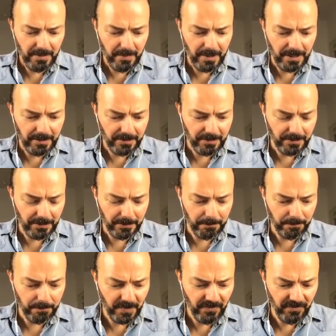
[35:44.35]
But
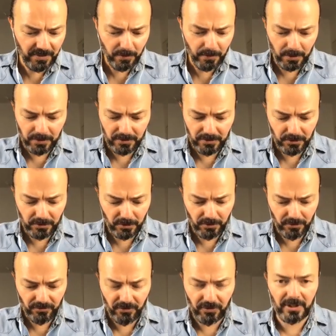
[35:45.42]
um, if you want to,
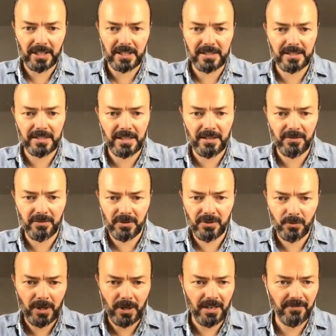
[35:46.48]
for let's say
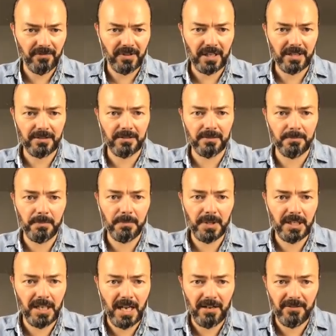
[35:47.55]
you have gotten
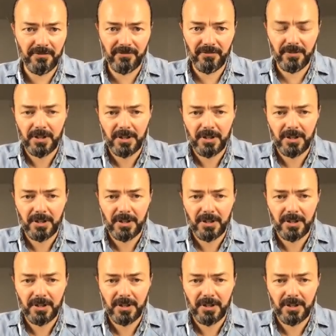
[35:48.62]
PDF